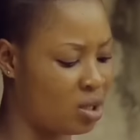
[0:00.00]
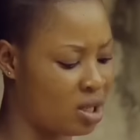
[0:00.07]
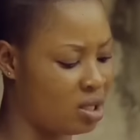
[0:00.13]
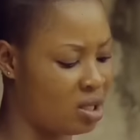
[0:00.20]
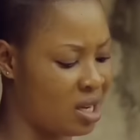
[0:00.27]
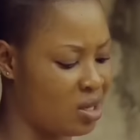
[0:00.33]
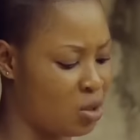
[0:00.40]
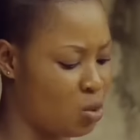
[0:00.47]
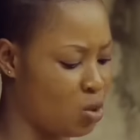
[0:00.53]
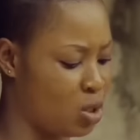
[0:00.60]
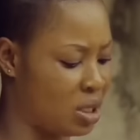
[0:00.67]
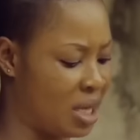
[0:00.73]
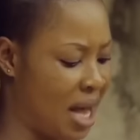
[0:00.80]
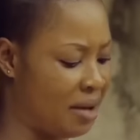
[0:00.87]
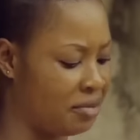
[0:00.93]
said his own is
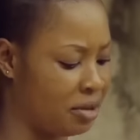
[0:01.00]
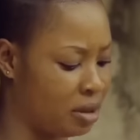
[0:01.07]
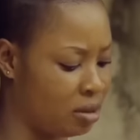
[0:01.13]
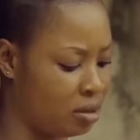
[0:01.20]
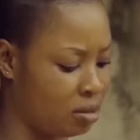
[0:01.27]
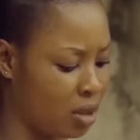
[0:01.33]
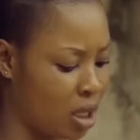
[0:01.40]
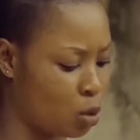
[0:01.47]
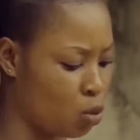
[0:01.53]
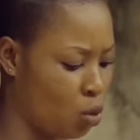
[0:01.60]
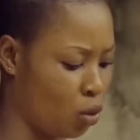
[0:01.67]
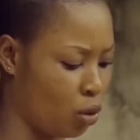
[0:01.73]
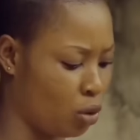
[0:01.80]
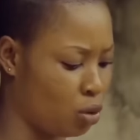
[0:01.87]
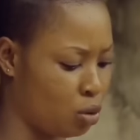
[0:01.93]
having network
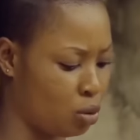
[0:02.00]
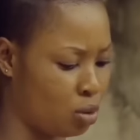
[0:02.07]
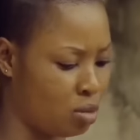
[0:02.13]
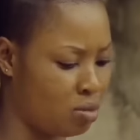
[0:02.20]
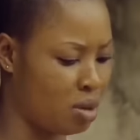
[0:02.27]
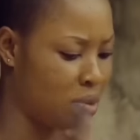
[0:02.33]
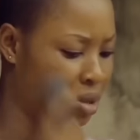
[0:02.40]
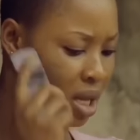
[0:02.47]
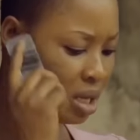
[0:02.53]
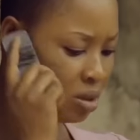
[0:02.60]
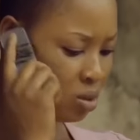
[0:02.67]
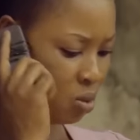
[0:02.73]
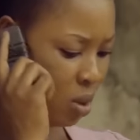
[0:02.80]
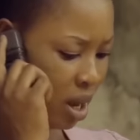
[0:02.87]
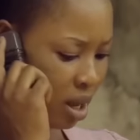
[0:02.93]
issues. Maybe that's why.